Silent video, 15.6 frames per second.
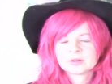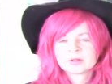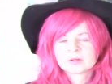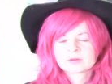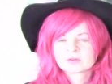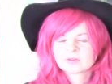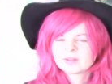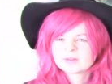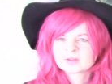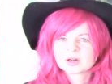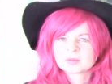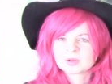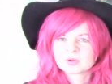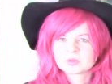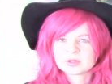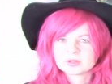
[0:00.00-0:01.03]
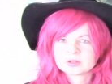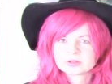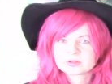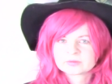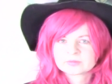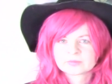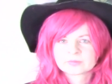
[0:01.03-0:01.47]
So that's going to be weird.
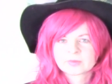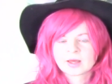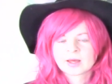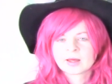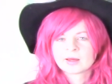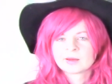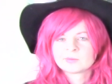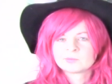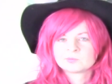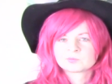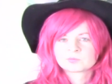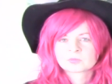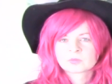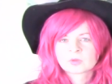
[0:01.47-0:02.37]
I'll